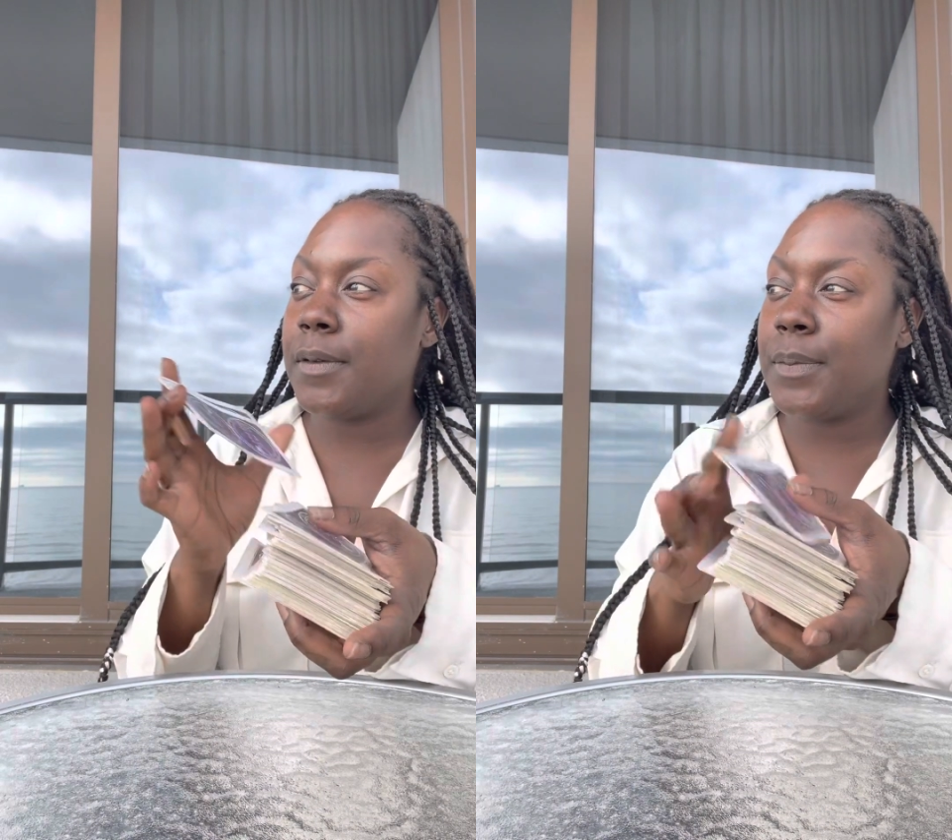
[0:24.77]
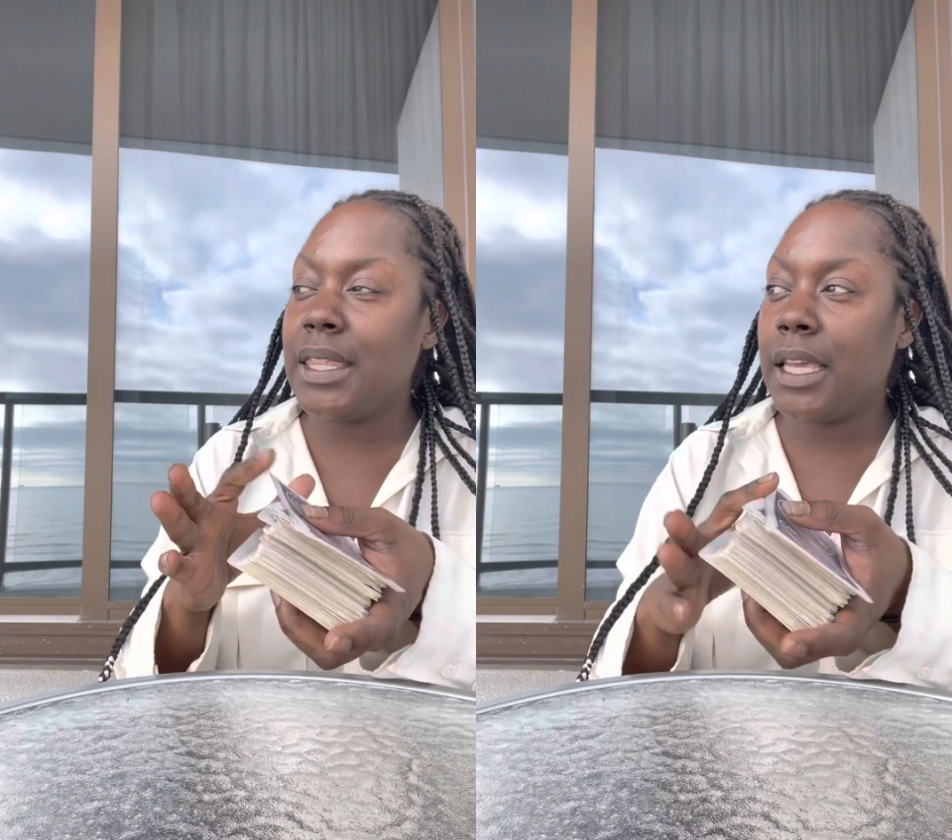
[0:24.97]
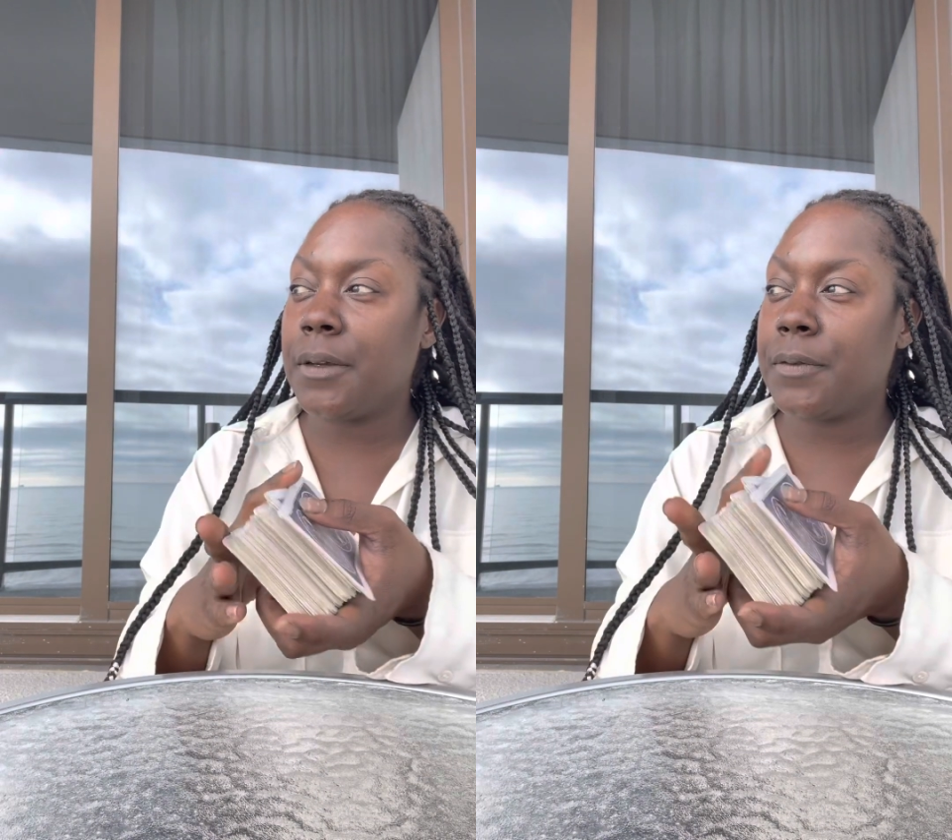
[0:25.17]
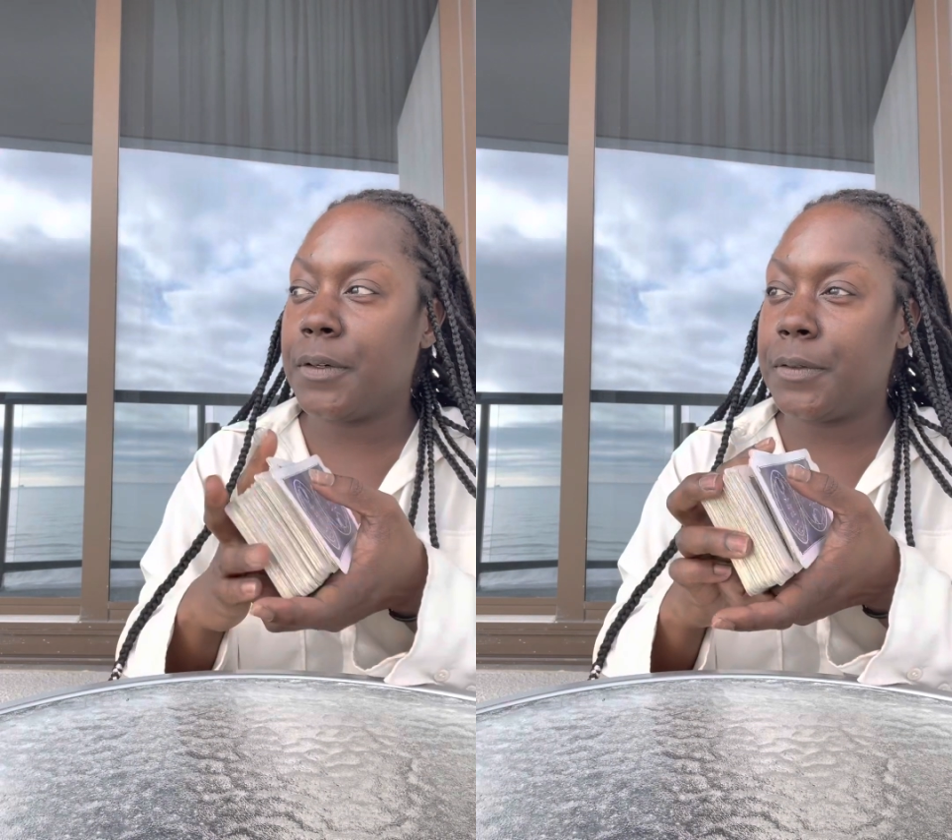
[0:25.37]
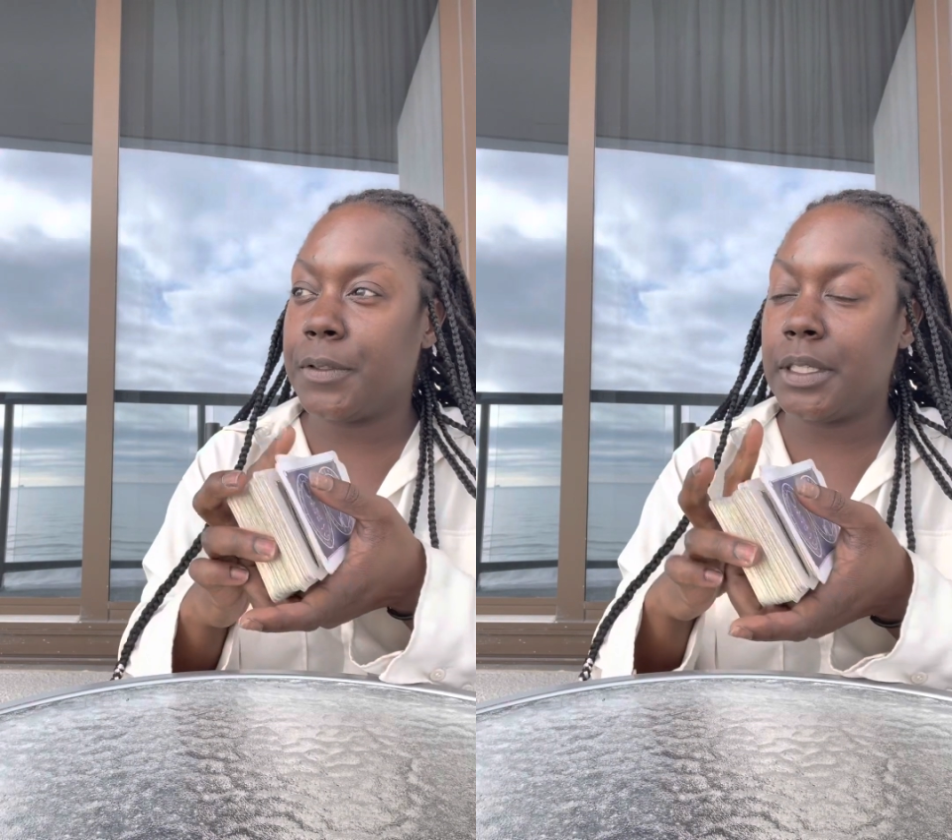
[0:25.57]
be thankful
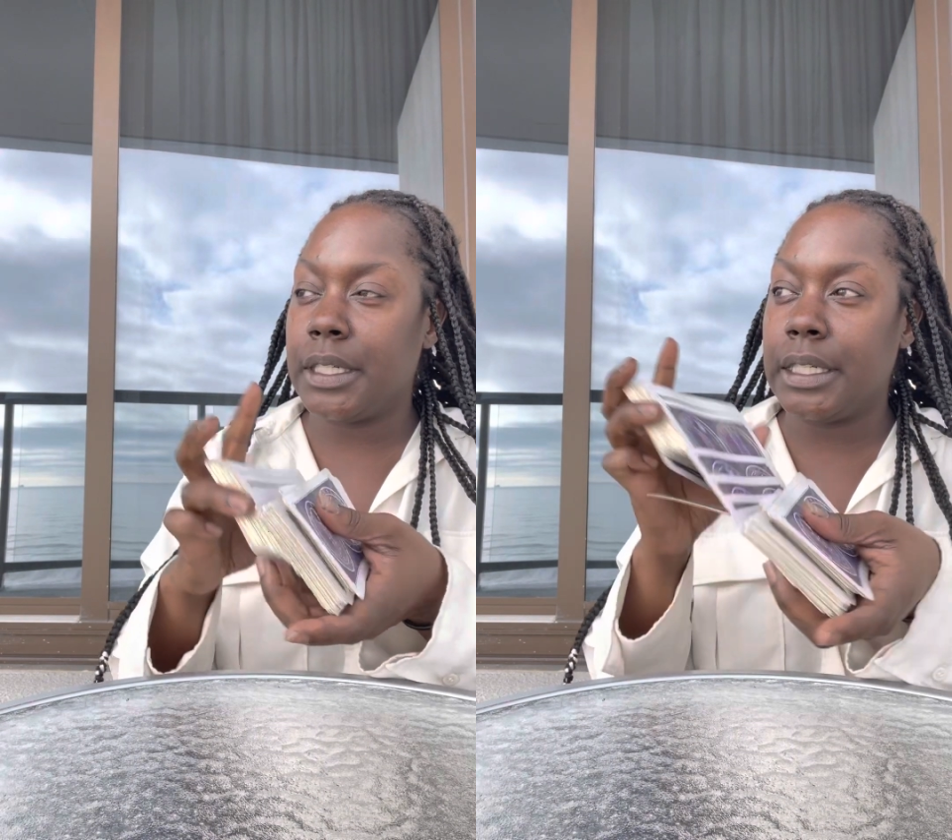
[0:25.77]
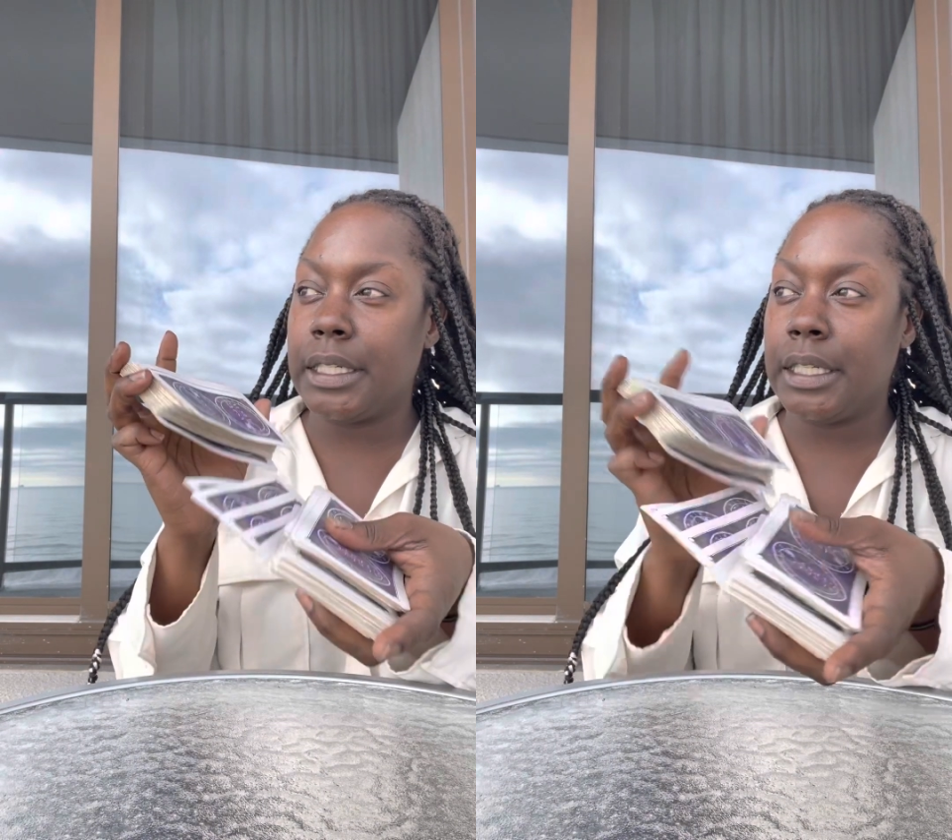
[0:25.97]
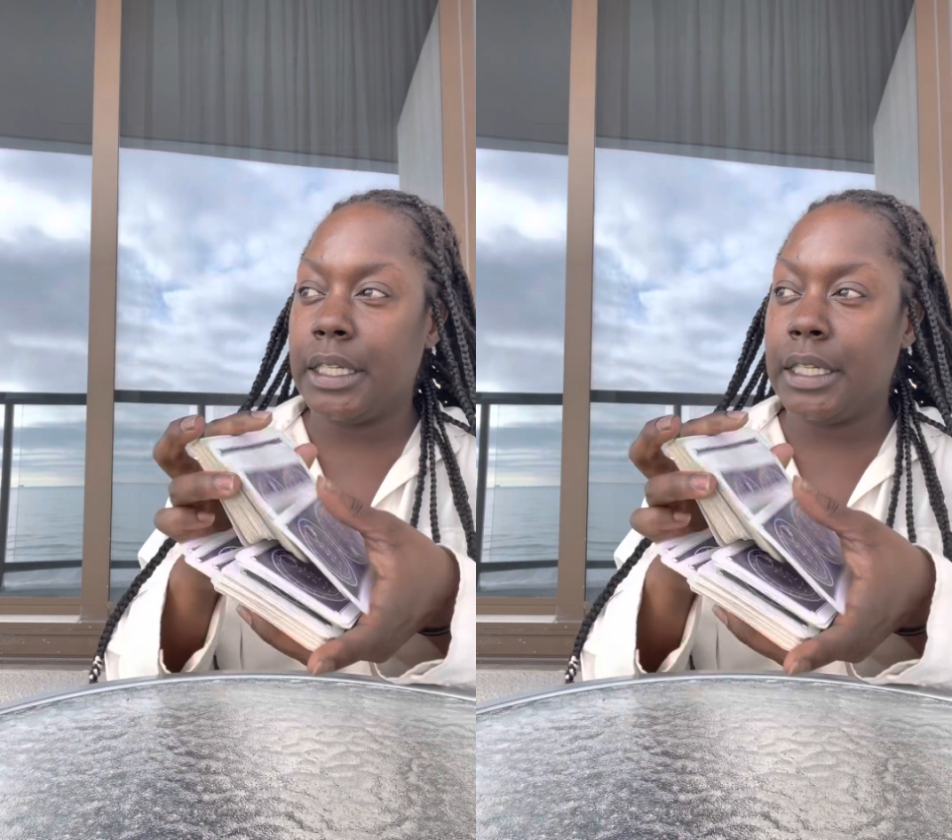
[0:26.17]
for it.